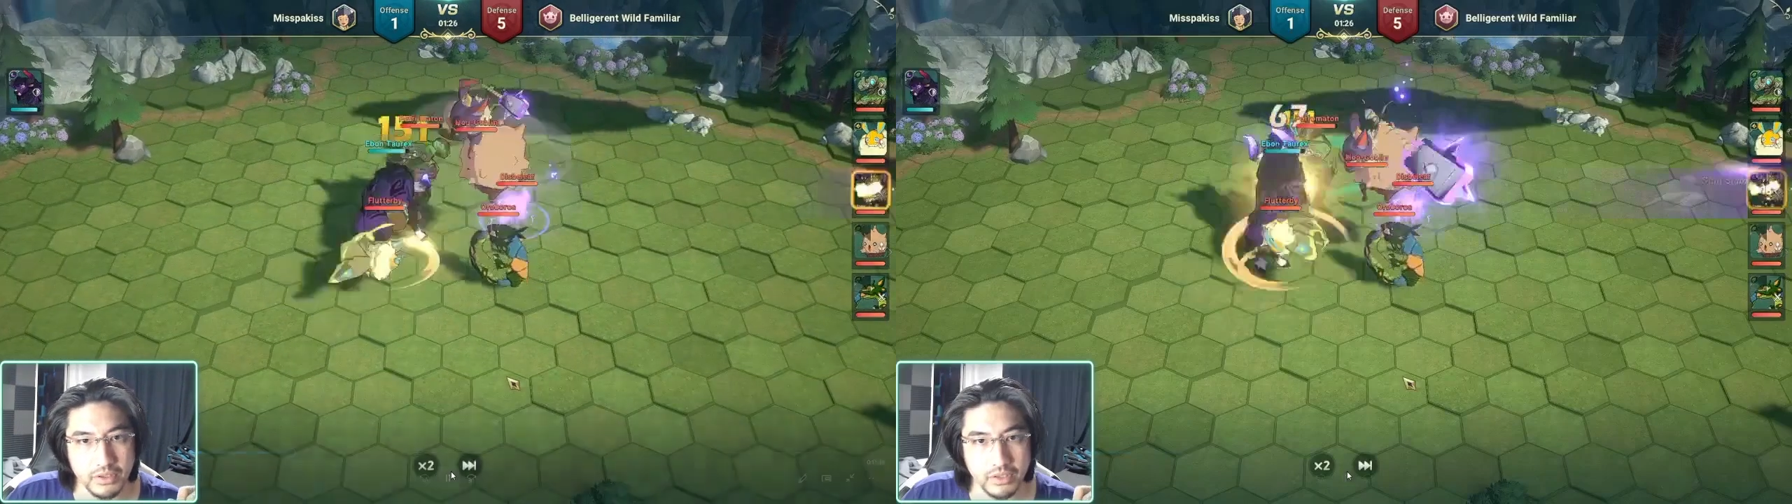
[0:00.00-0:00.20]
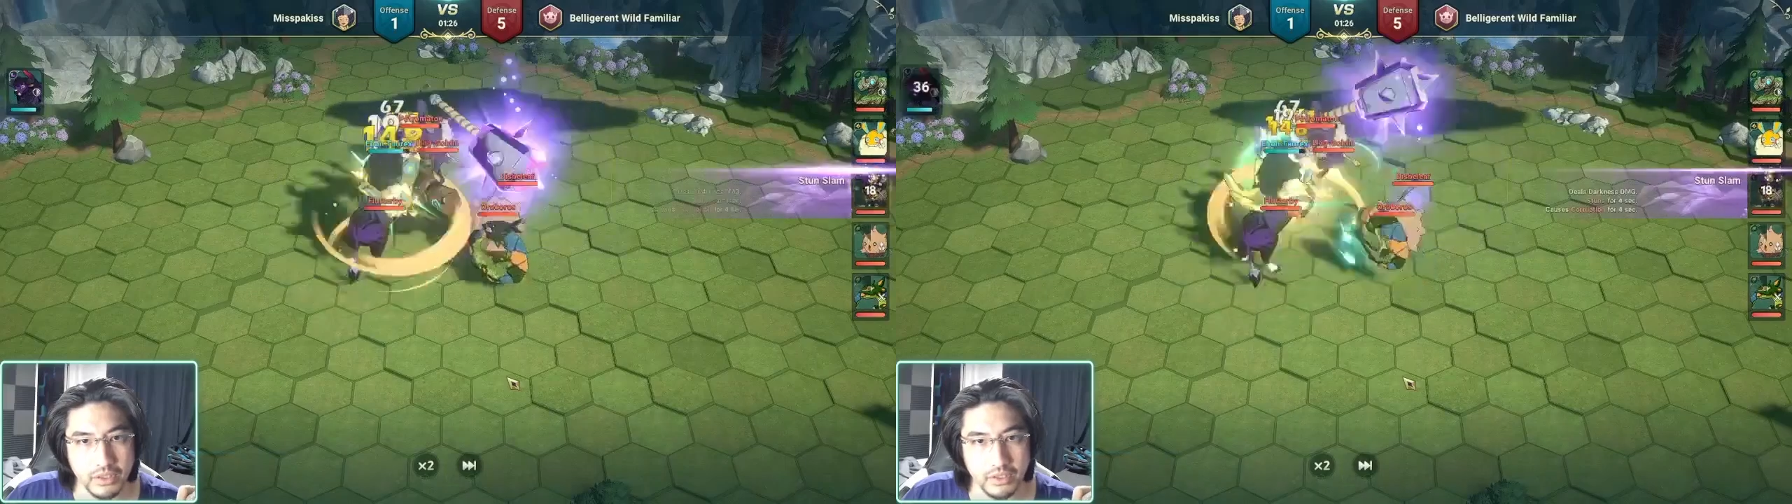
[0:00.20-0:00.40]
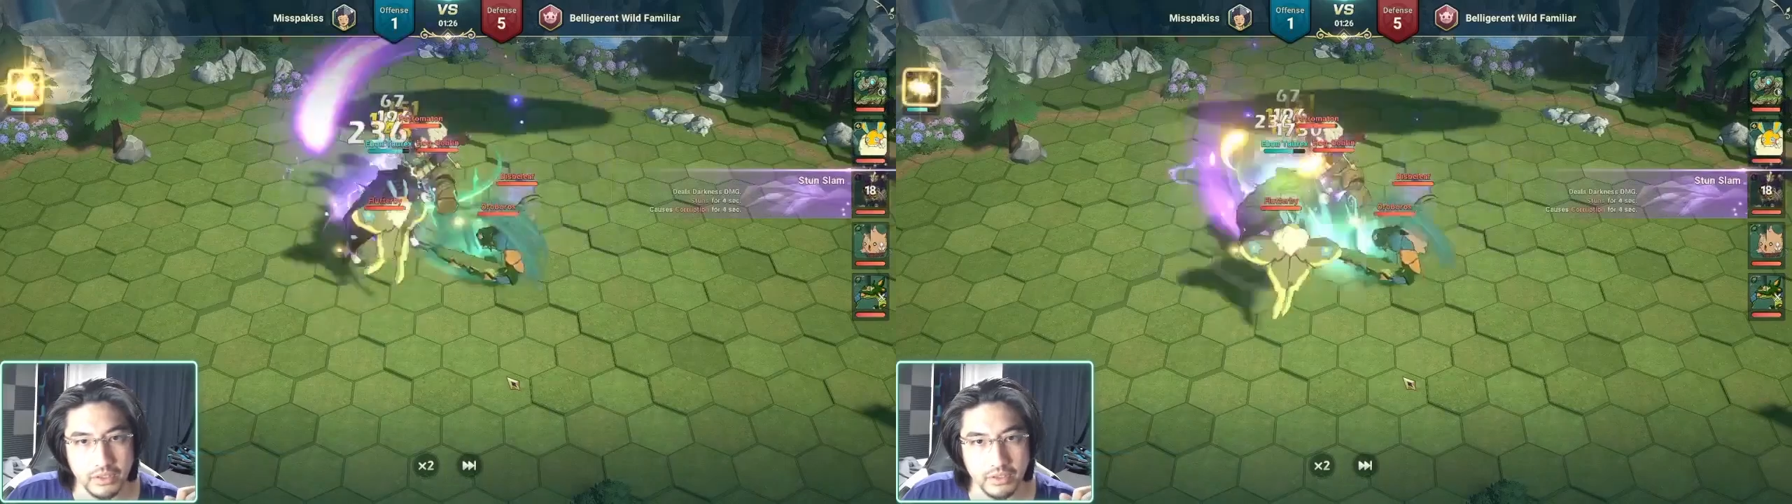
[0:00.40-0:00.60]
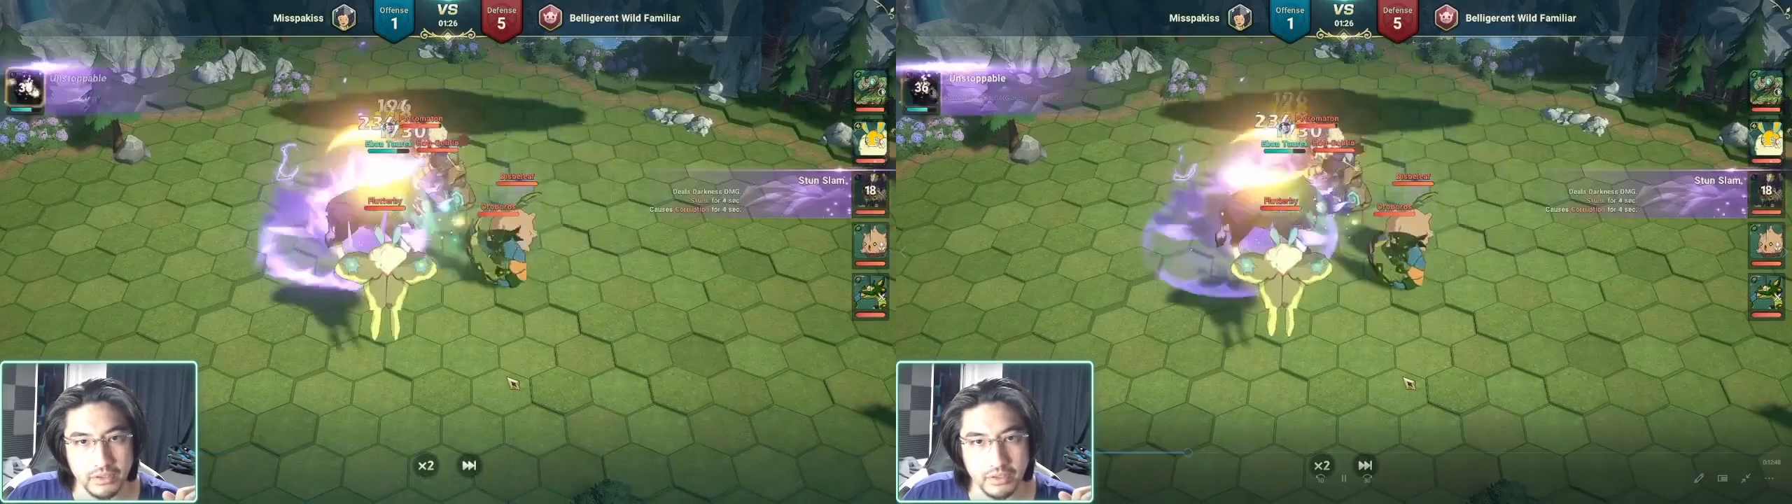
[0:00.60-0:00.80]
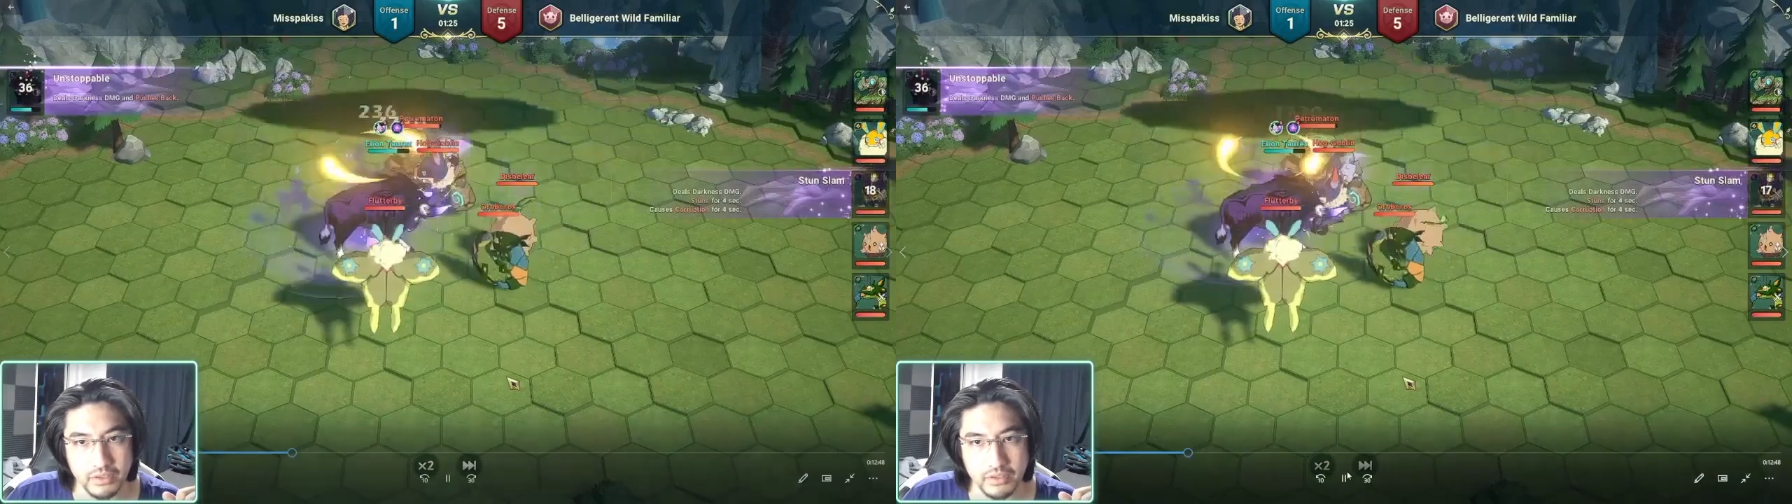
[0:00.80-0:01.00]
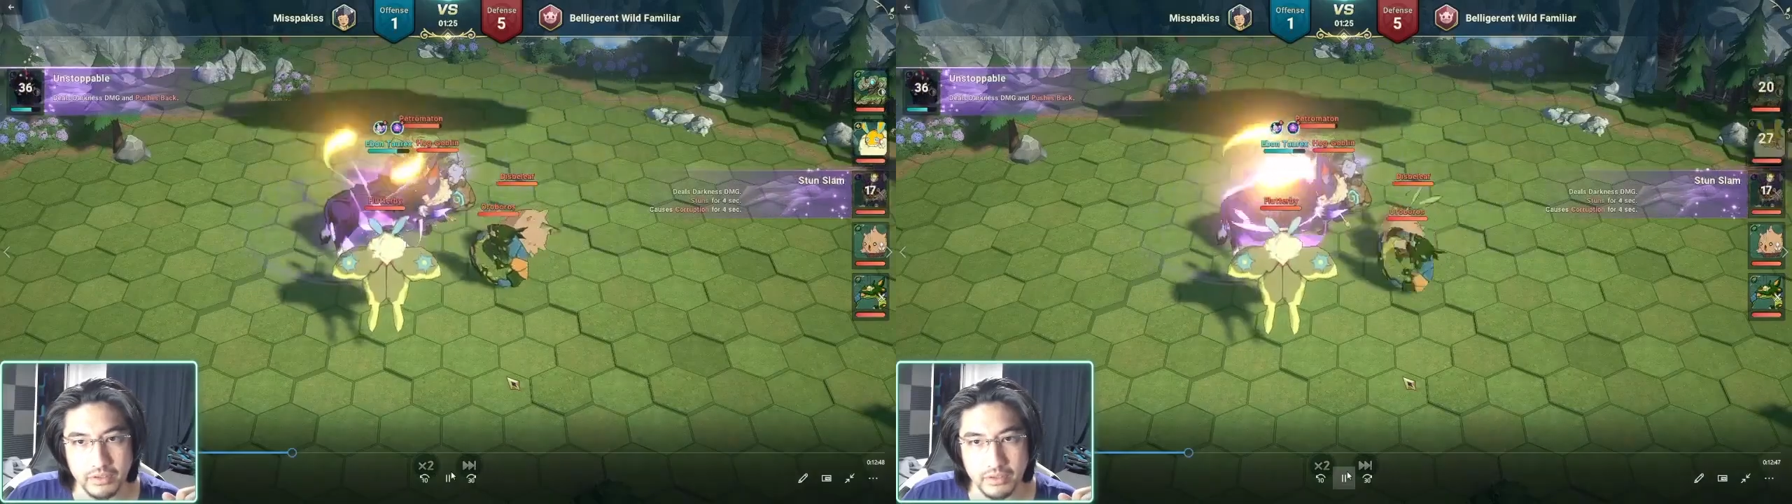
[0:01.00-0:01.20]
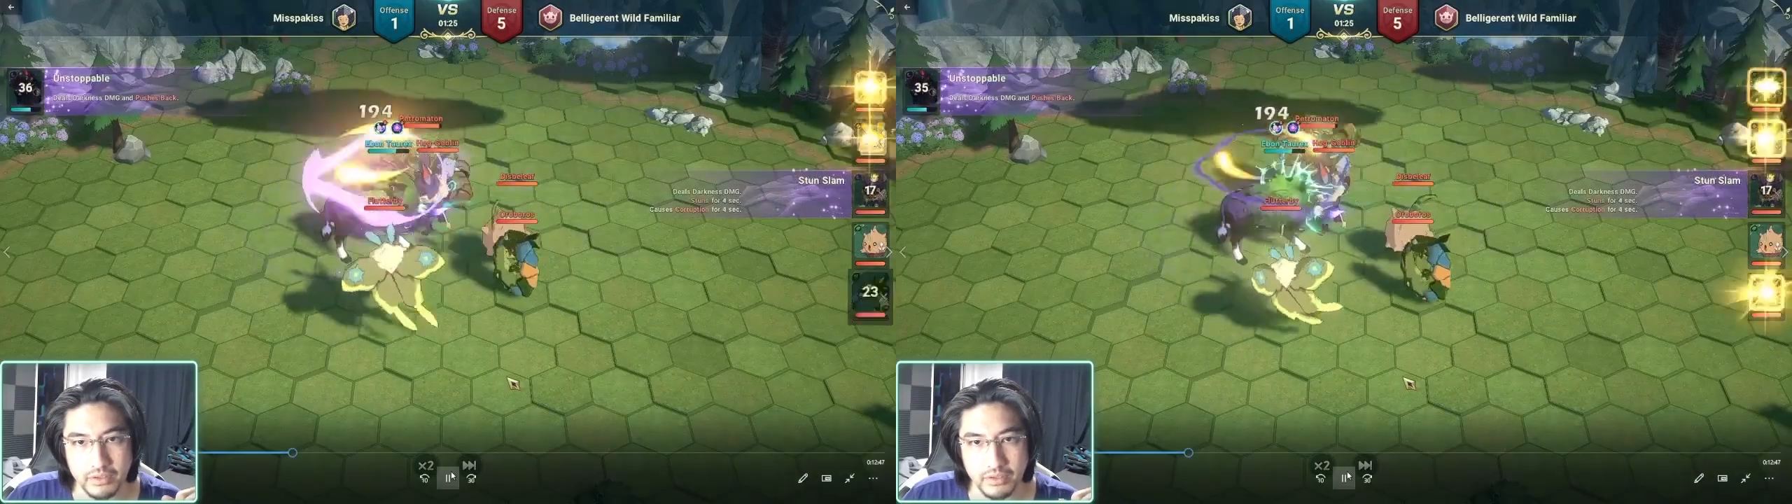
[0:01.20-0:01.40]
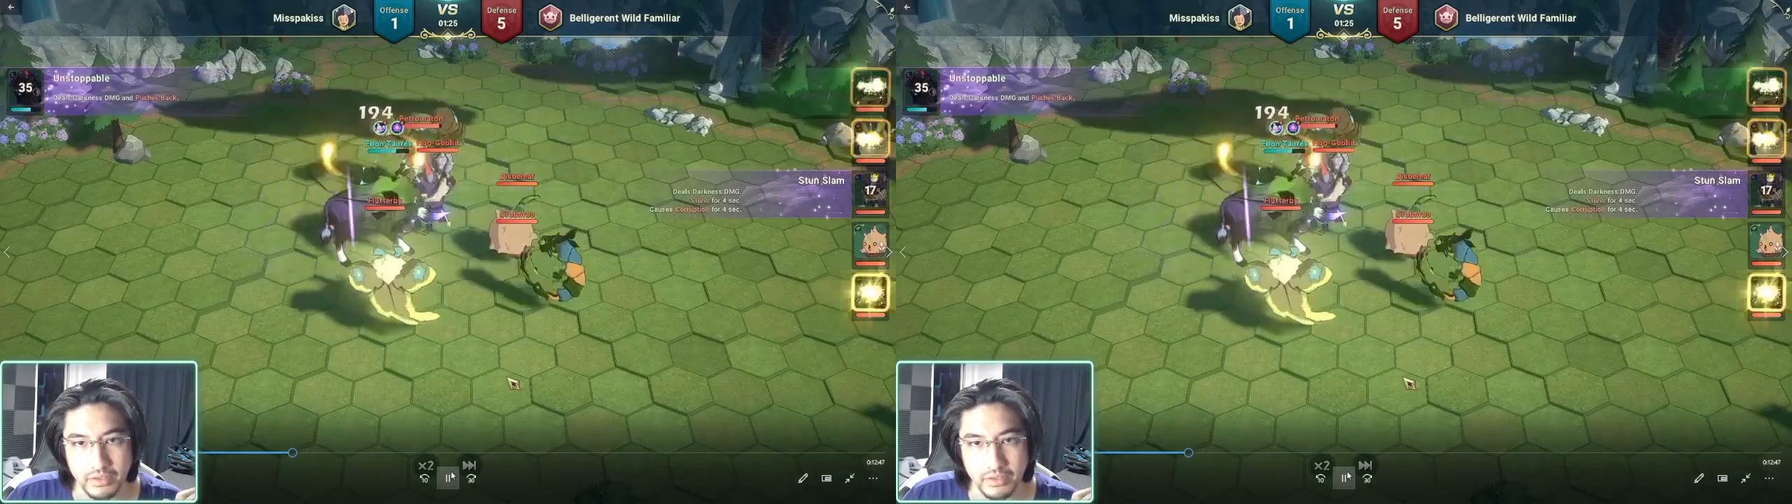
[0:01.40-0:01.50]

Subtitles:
then the